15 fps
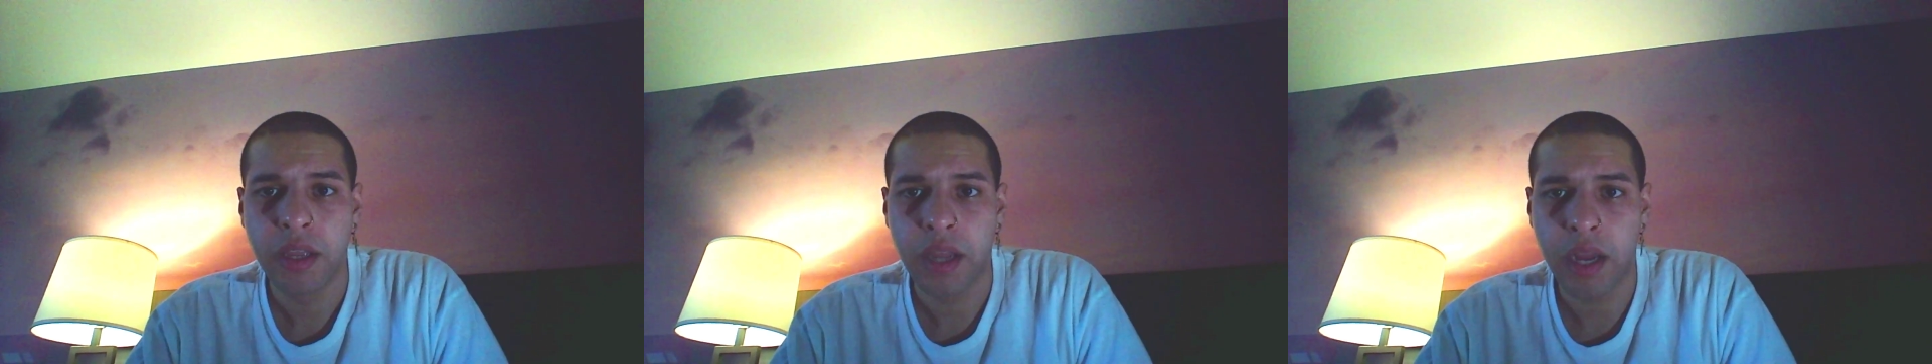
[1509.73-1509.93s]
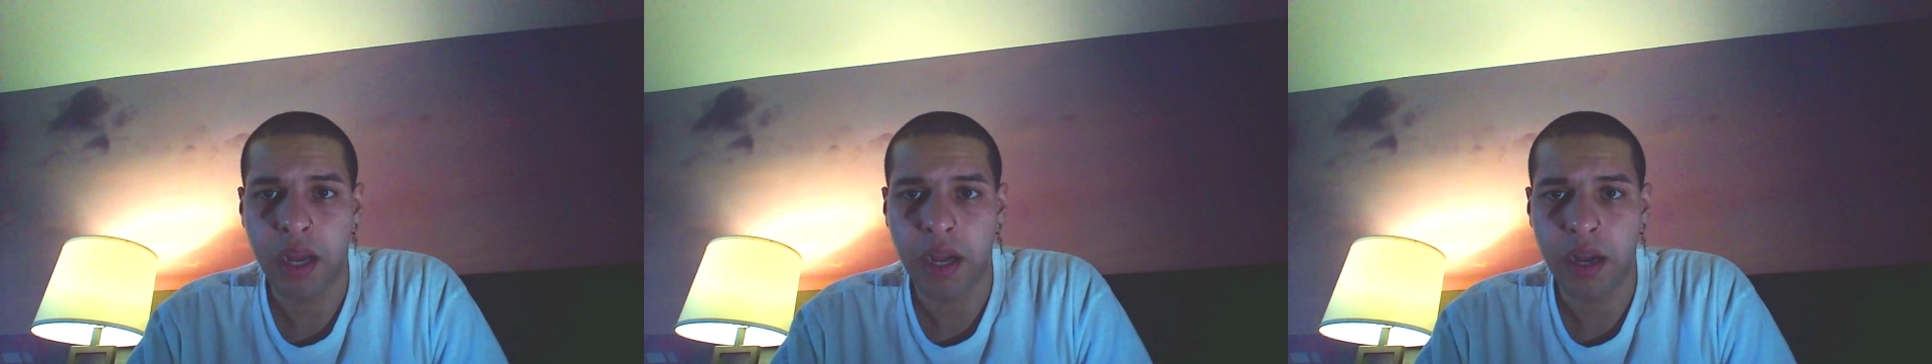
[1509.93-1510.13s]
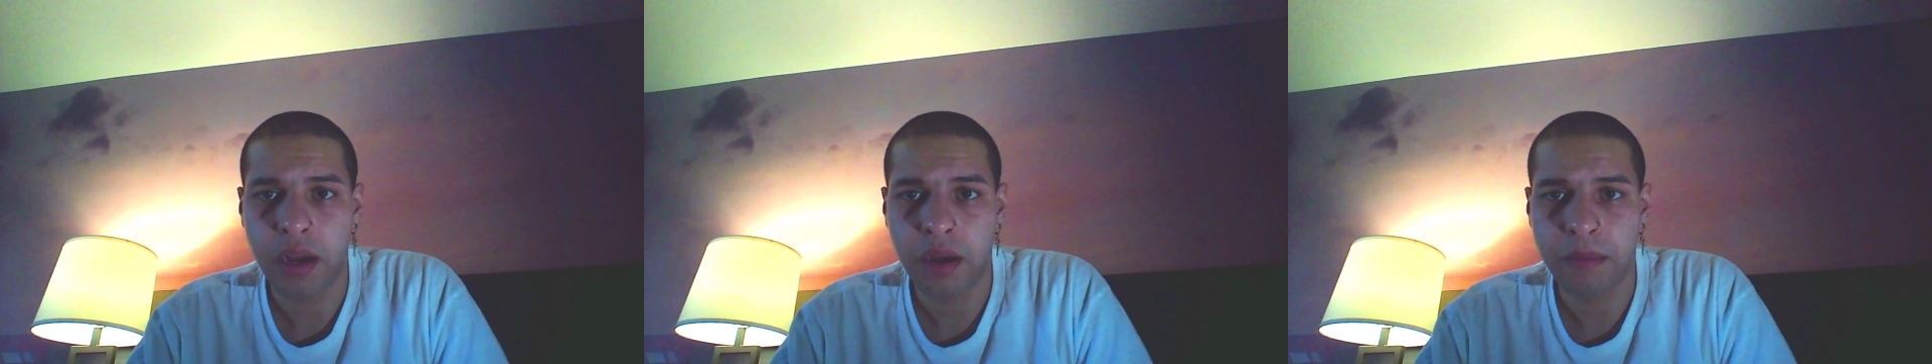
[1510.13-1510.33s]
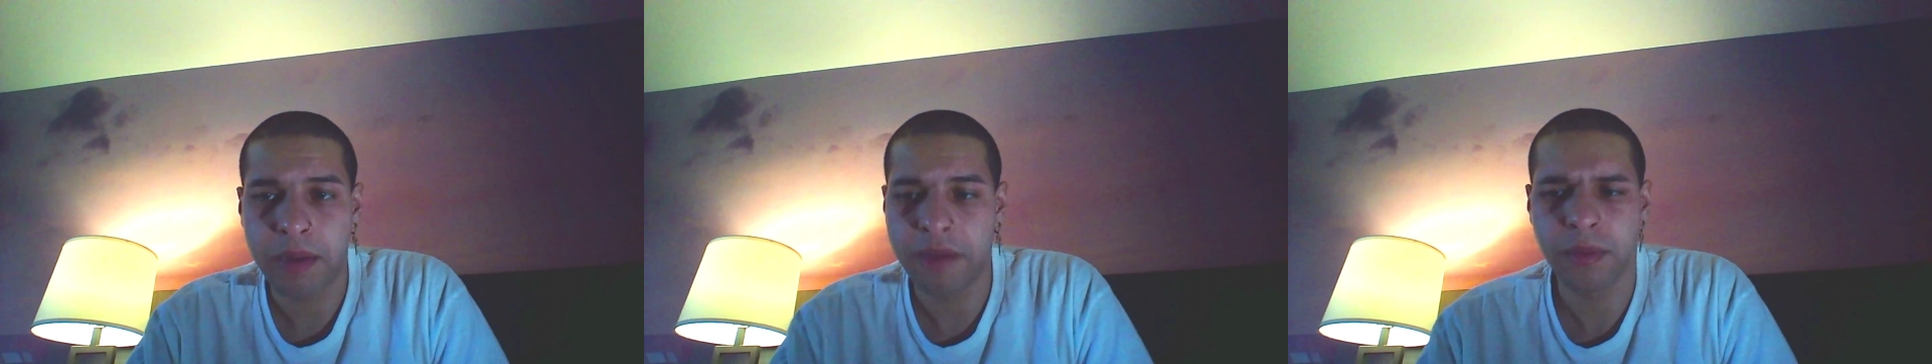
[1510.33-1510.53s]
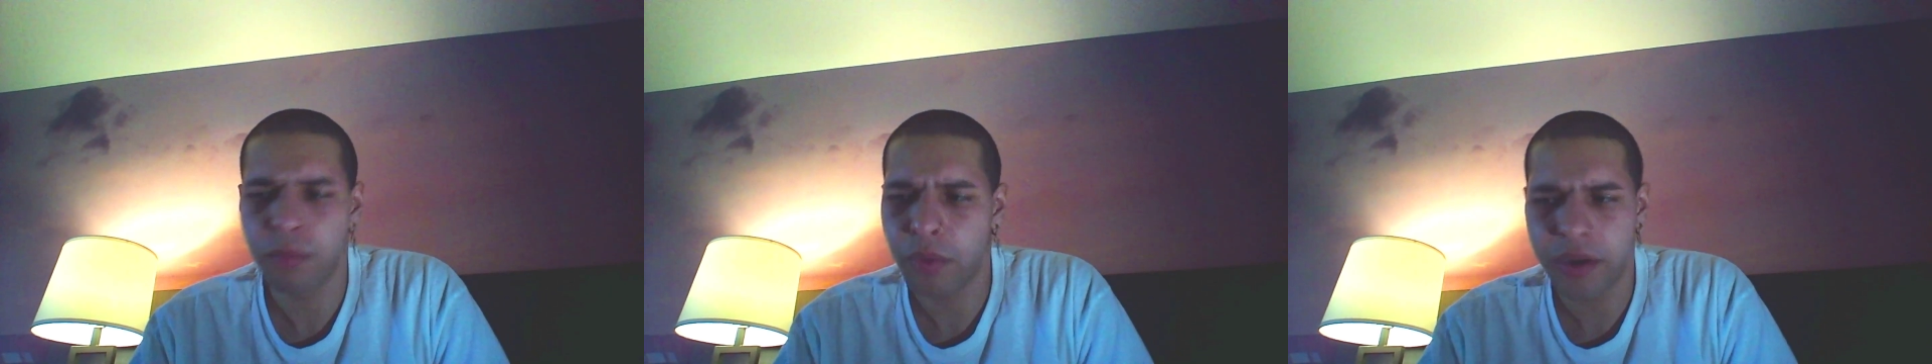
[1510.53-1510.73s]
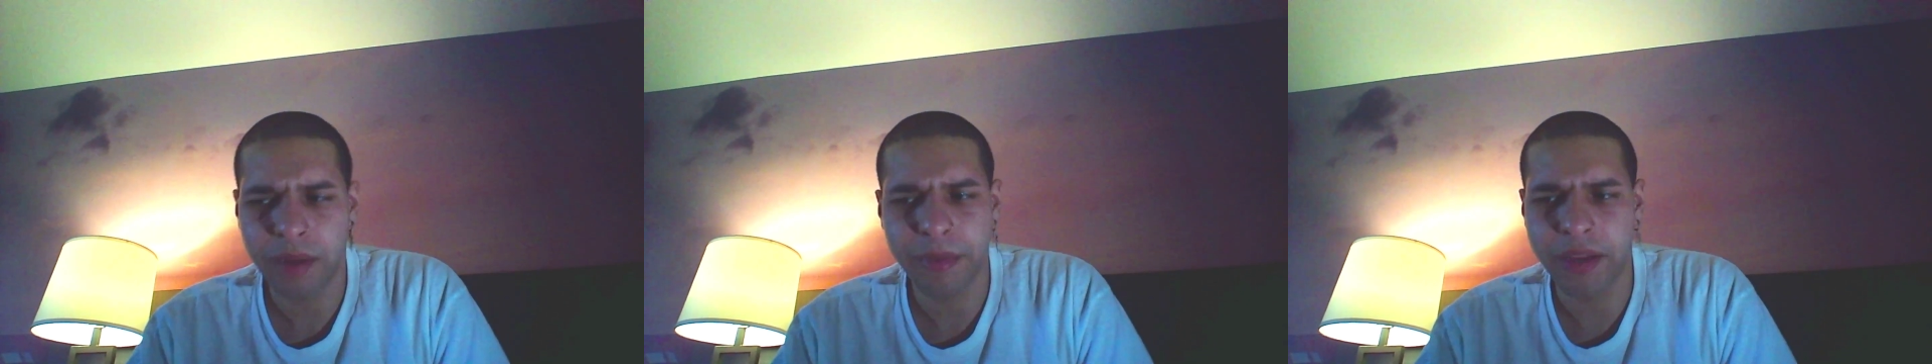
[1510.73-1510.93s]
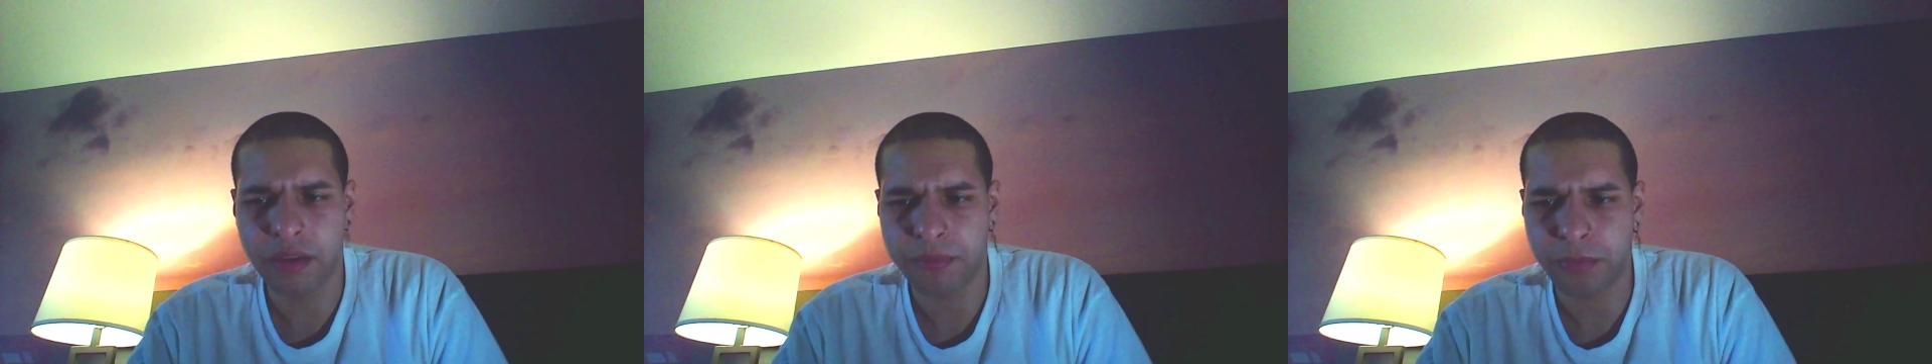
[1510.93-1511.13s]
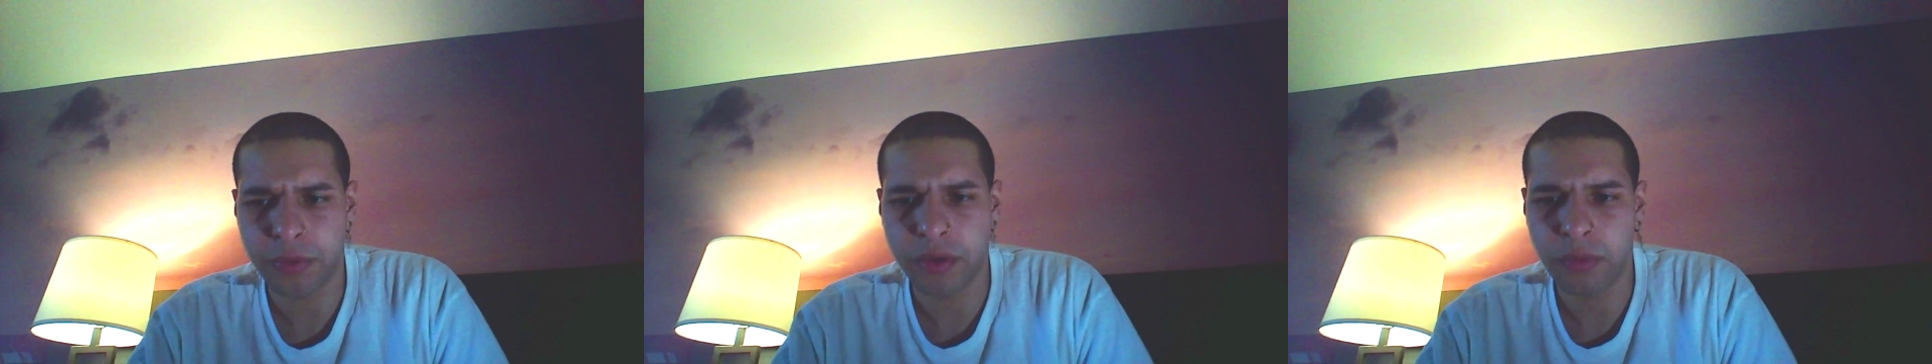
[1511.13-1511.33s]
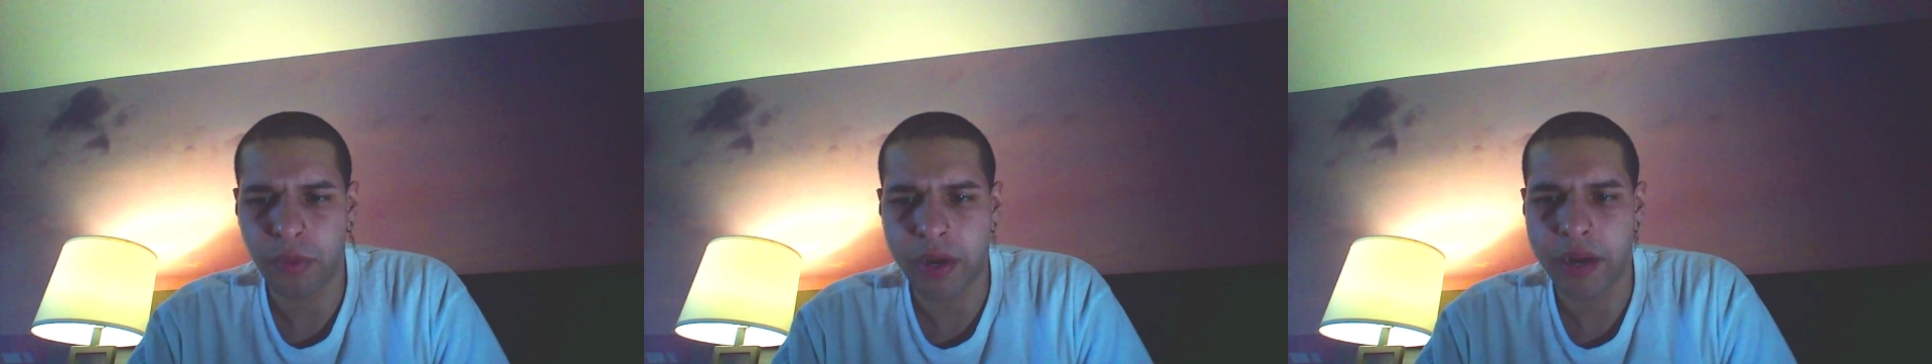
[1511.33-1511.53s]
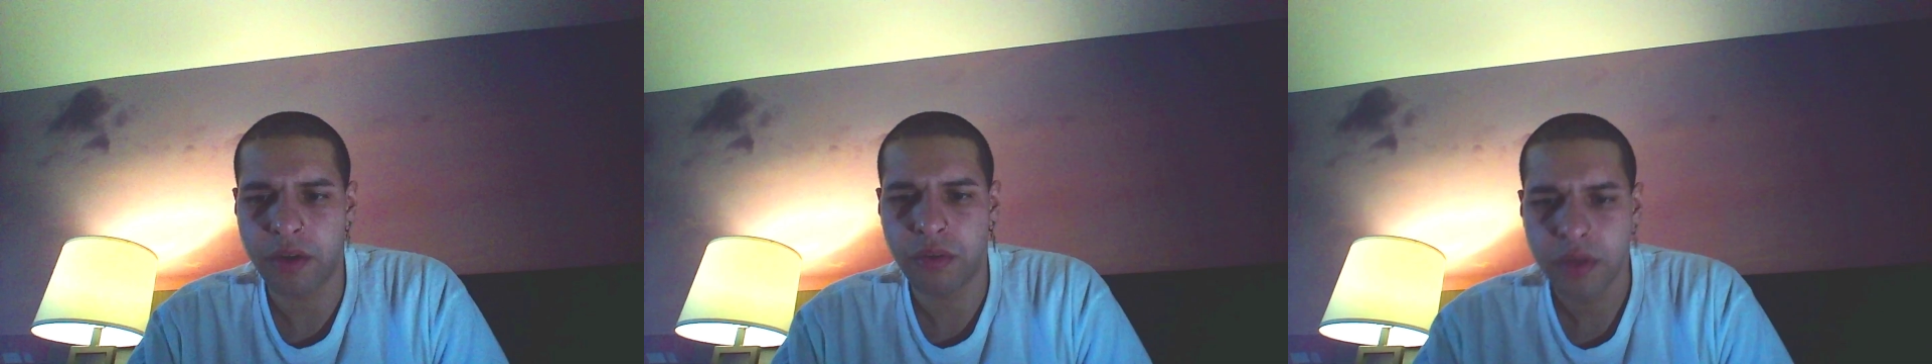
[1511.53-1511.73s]
I've been wanting to make it for a
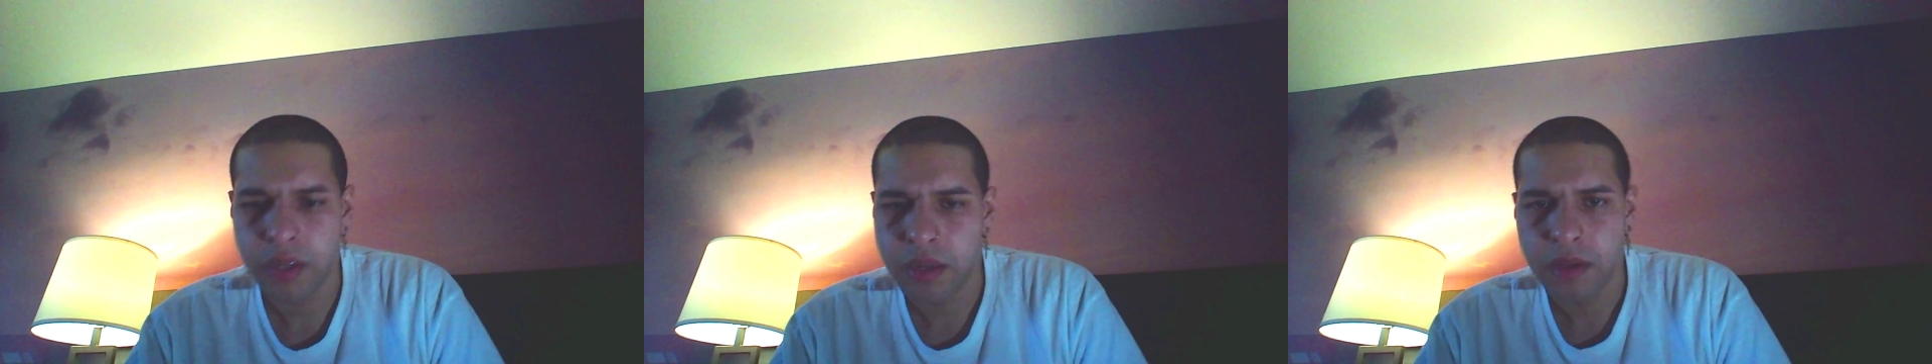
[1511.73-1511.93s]
while,